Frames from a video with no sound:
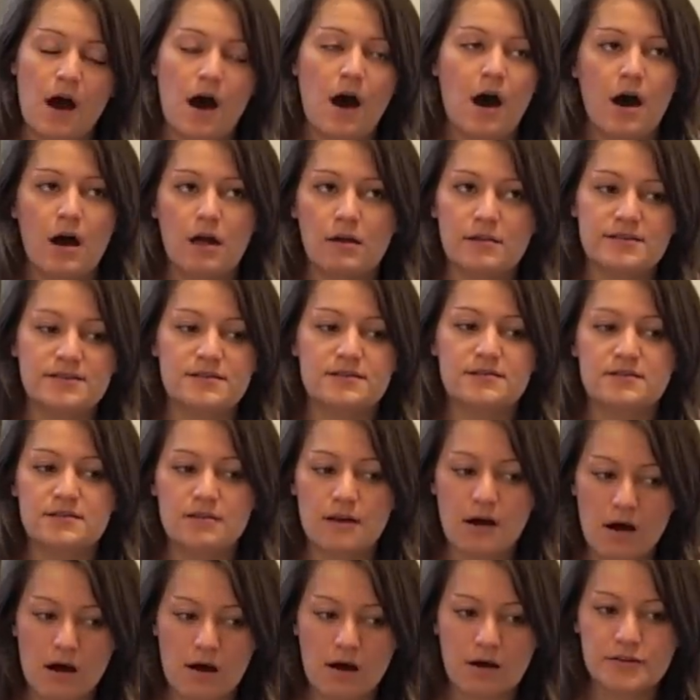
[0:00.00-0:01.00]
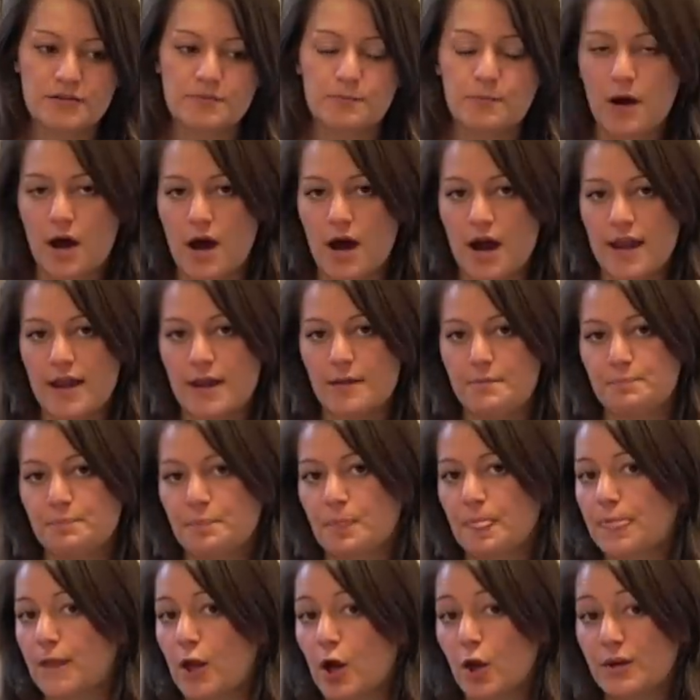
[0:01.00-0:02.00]
I'll start by
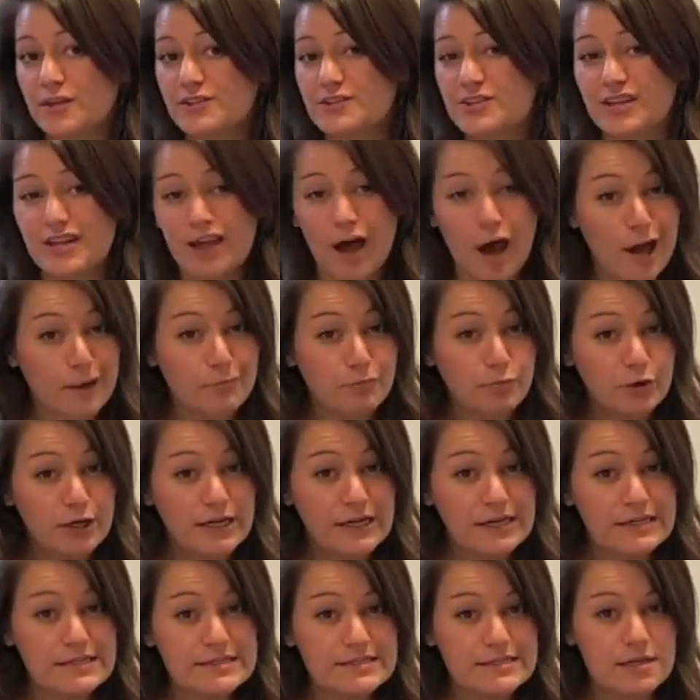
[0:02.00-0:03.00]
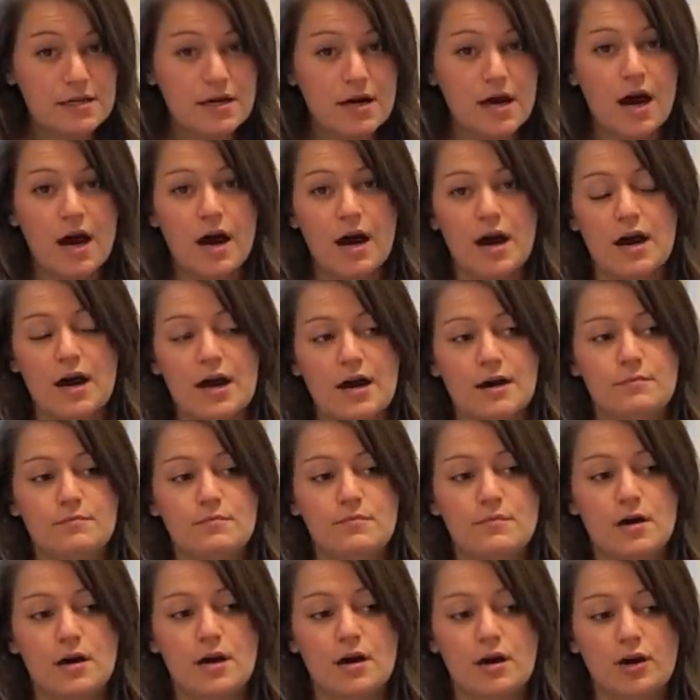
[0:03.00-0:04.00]
going to libraries,
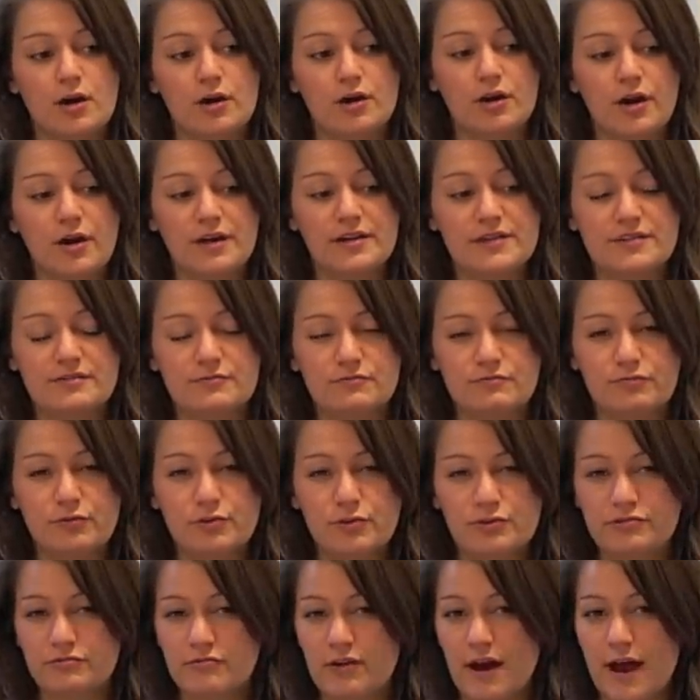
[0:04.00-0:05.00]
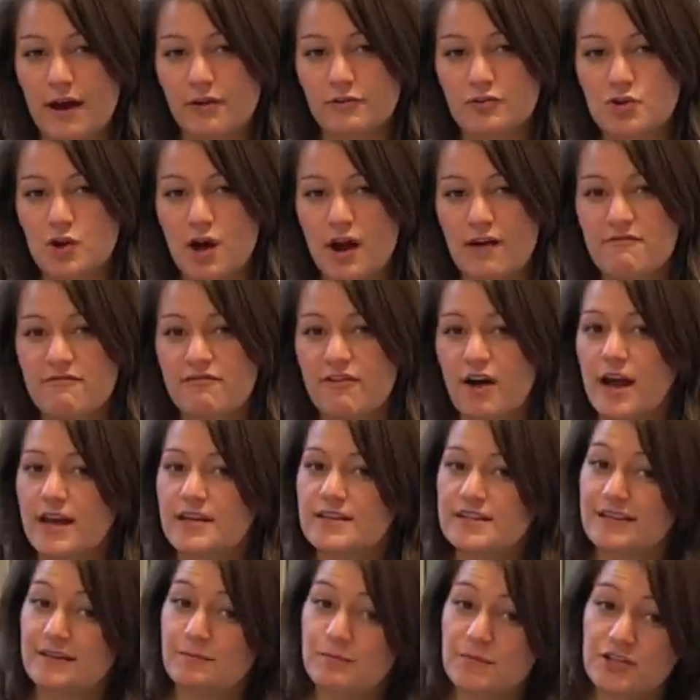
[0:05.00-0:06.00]
going to root around, try and
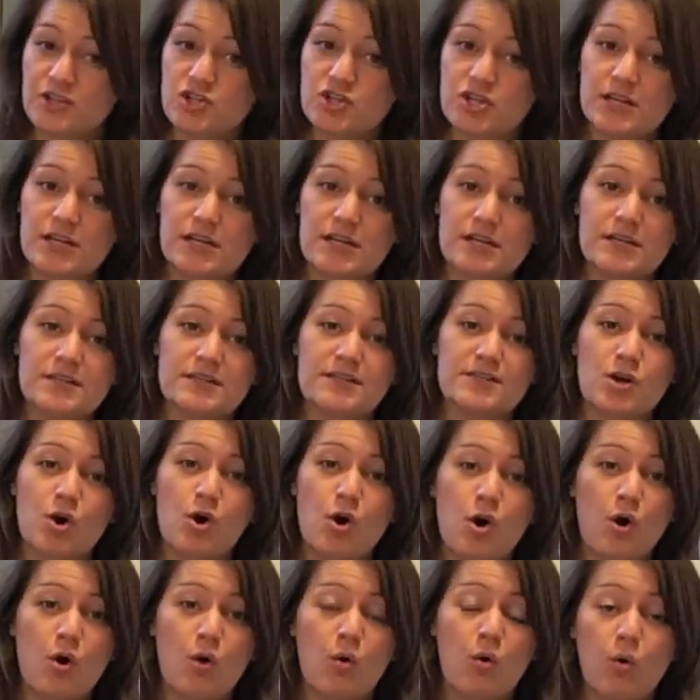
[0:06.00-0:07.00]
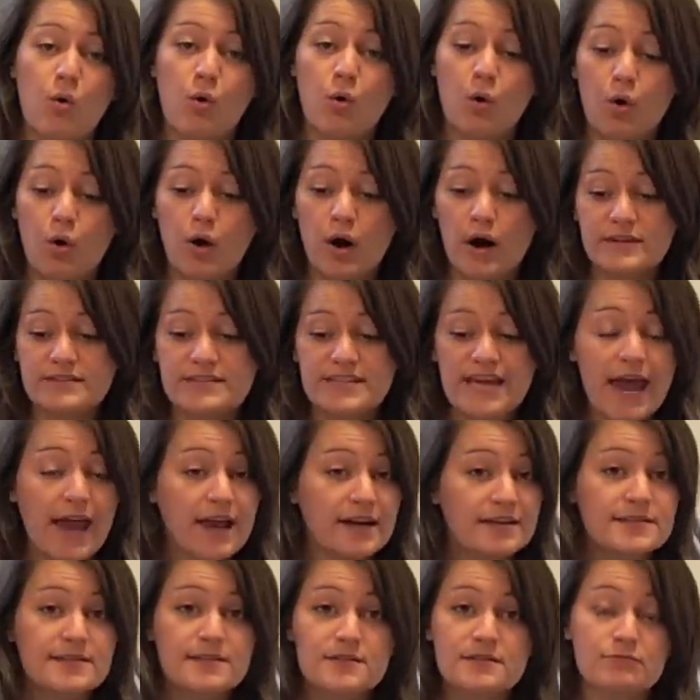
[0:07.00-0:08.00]
find images or
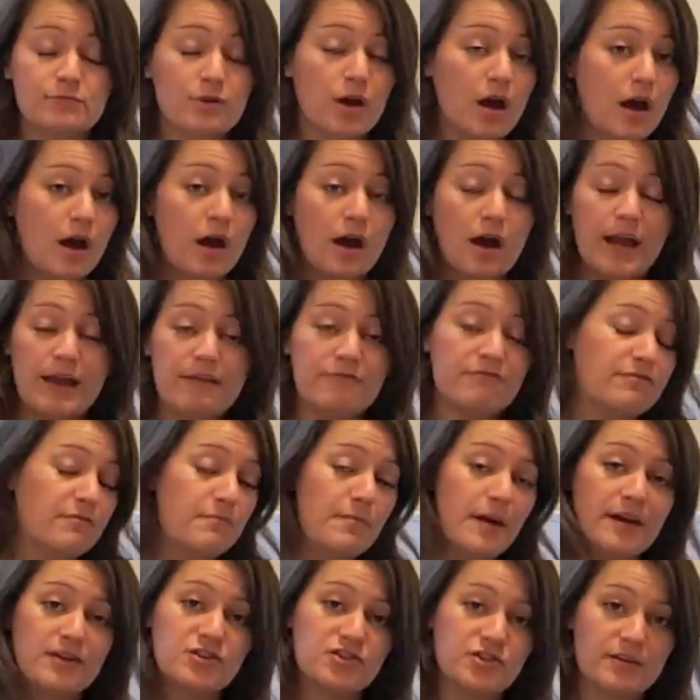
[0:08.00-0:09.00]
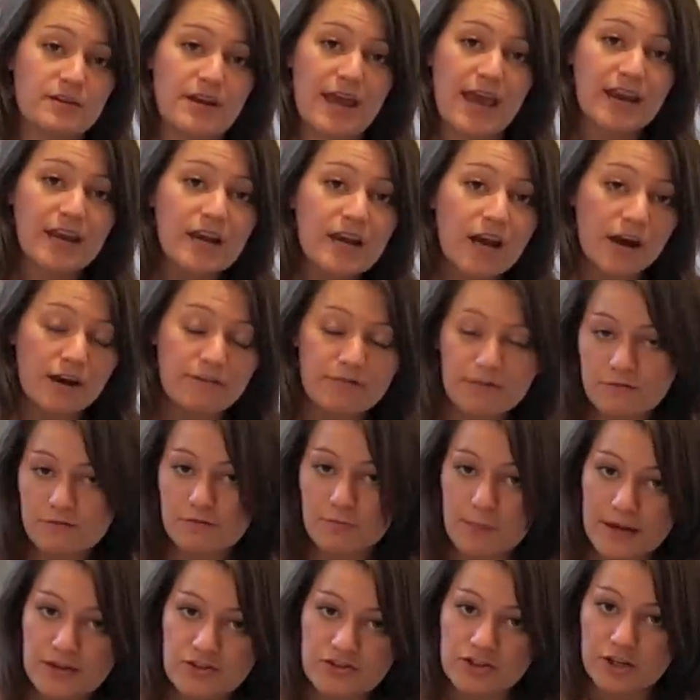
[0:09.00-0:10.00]
text information, any kind of
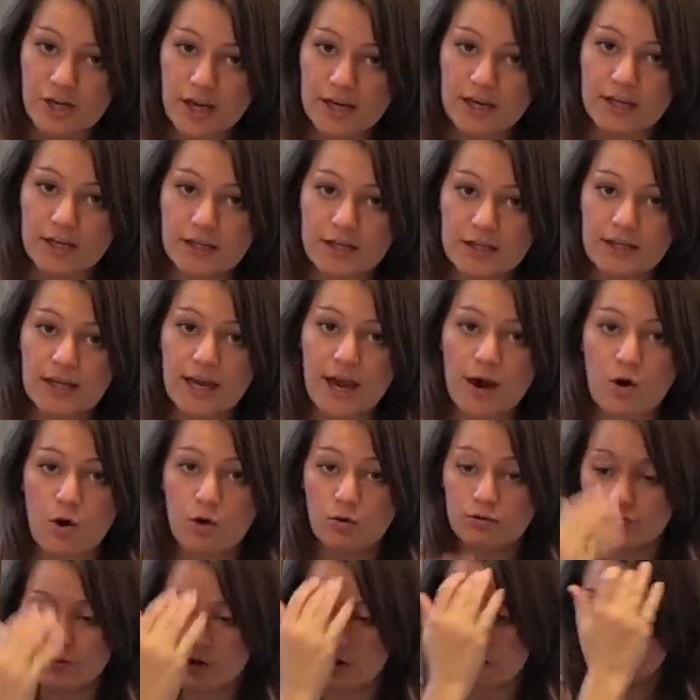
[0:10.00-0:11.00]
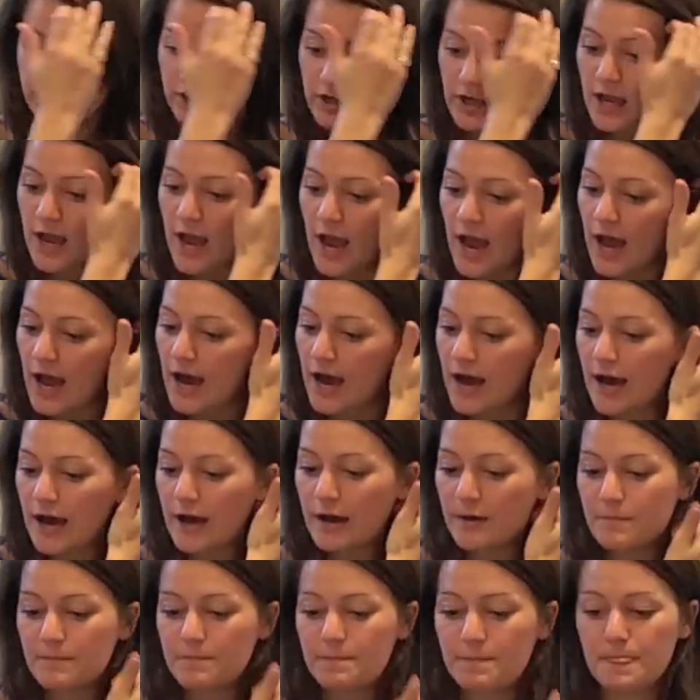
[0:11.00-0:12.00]
information I can get hold of,
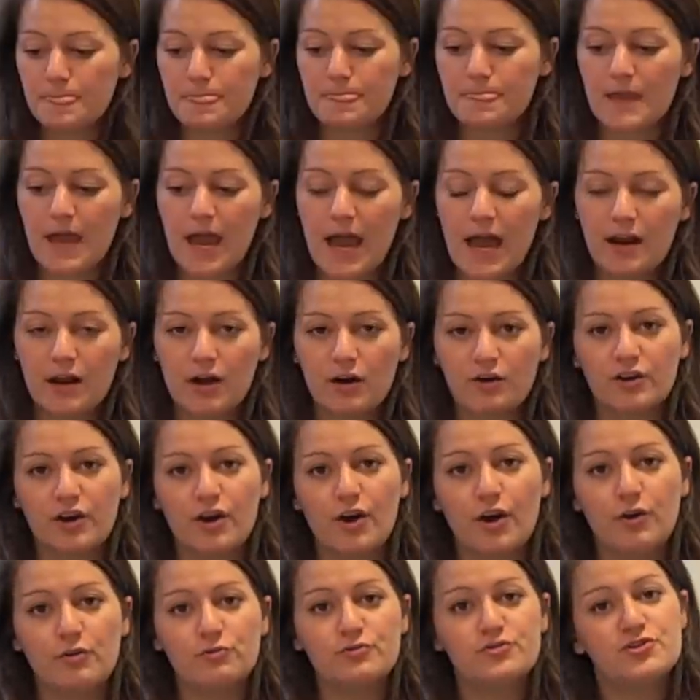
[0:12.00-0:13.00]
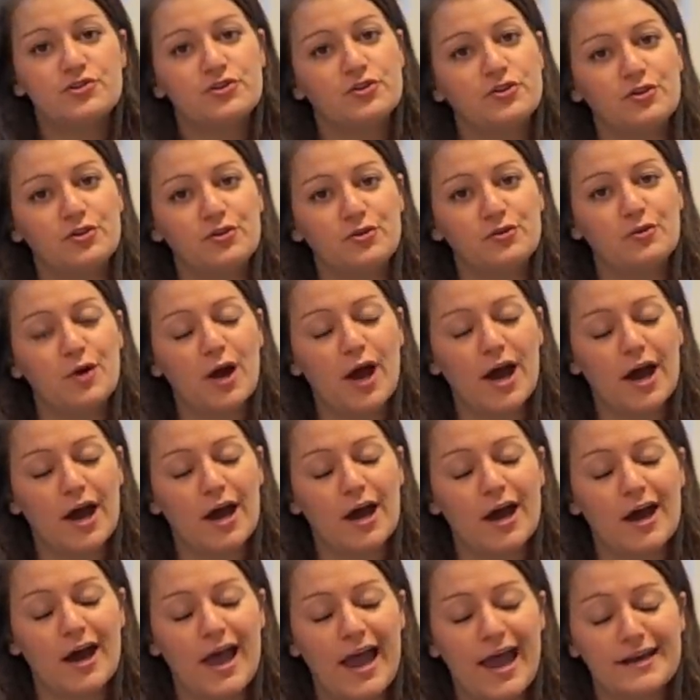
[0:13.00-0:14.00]
and I'll go to
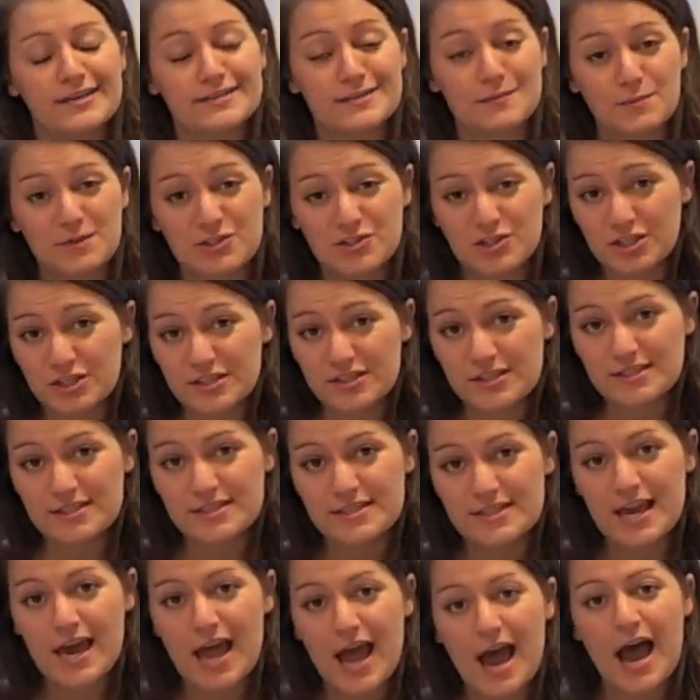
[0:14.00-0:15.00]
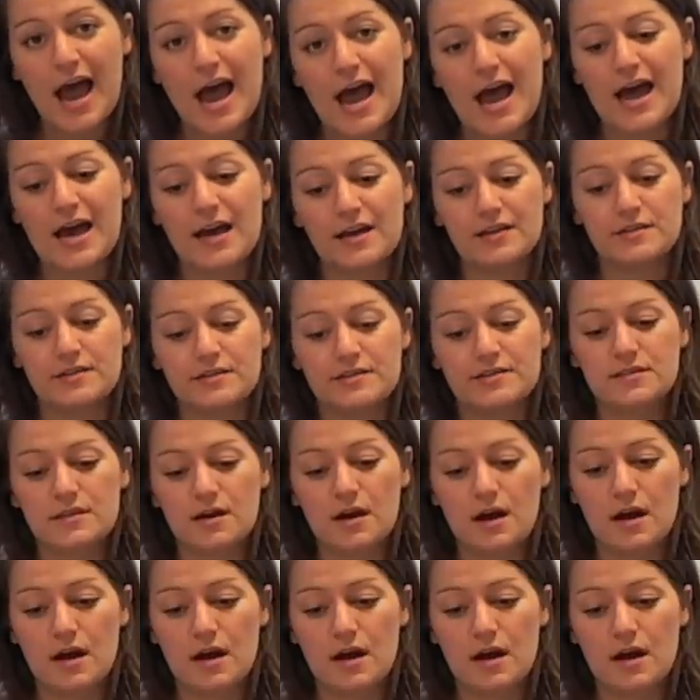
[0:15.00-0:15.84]
exhibitions and